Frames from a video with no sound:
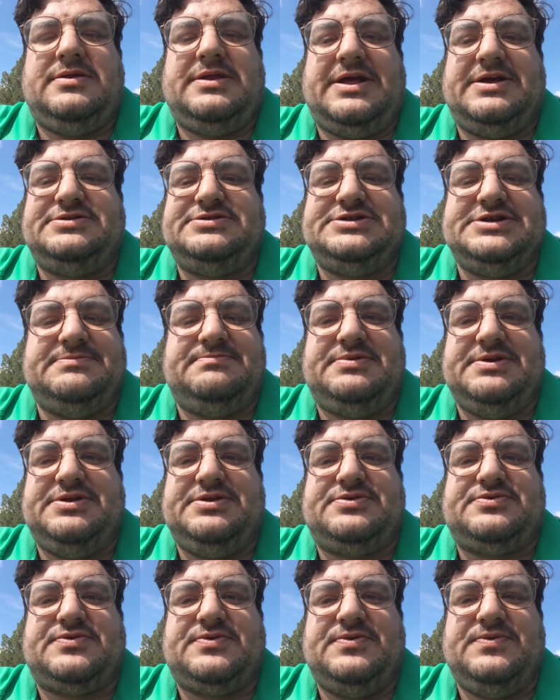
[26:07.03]
That's simply
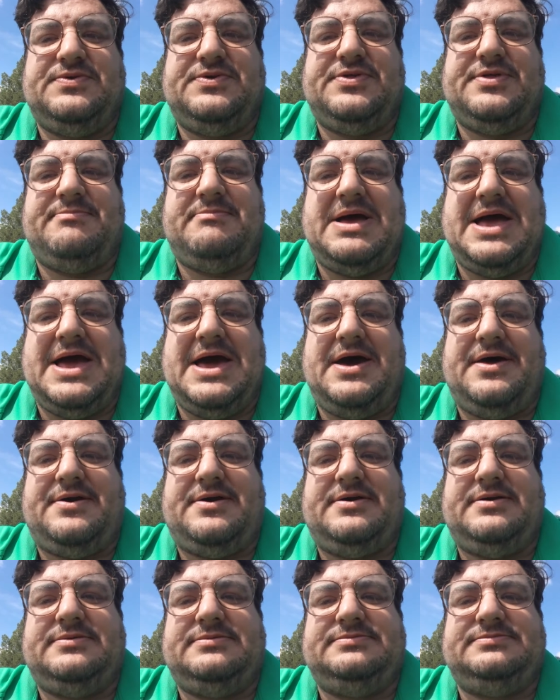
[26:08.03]
the truth of the
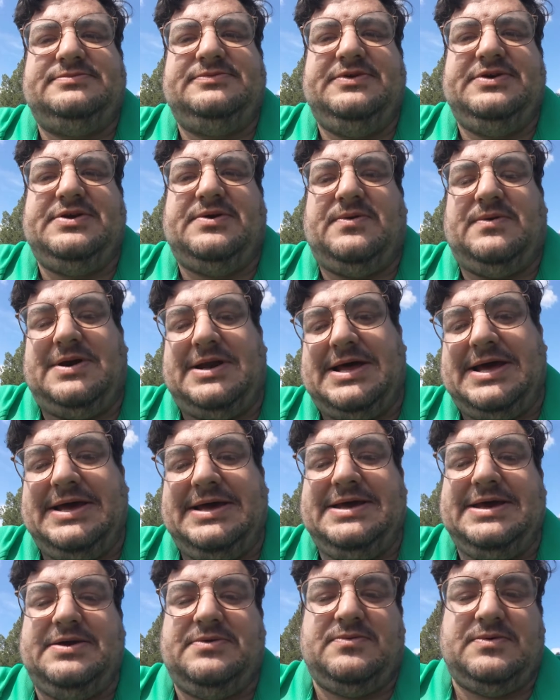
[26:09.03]
matter. You don't
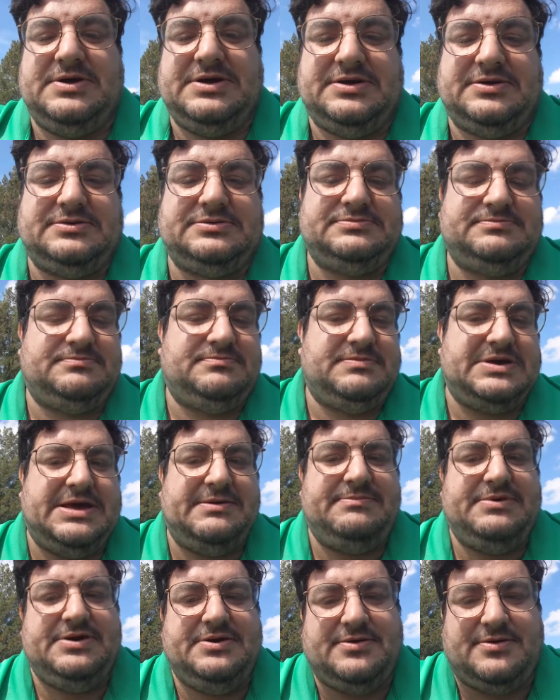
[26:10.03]
like it? Well,
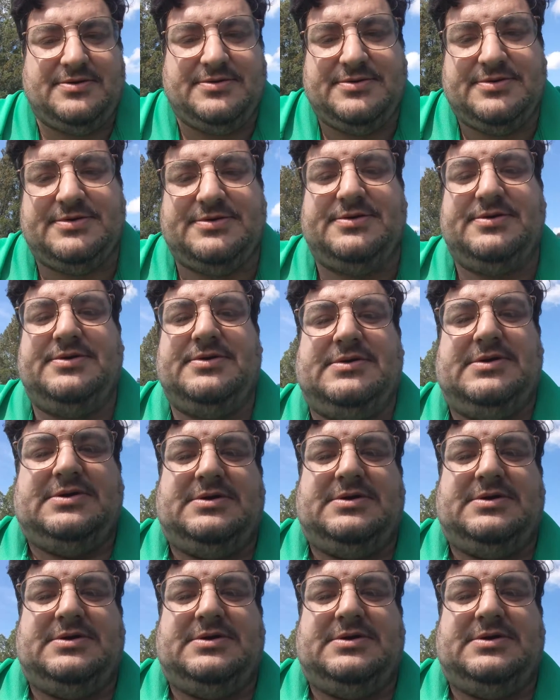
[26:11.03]
maybe you ought to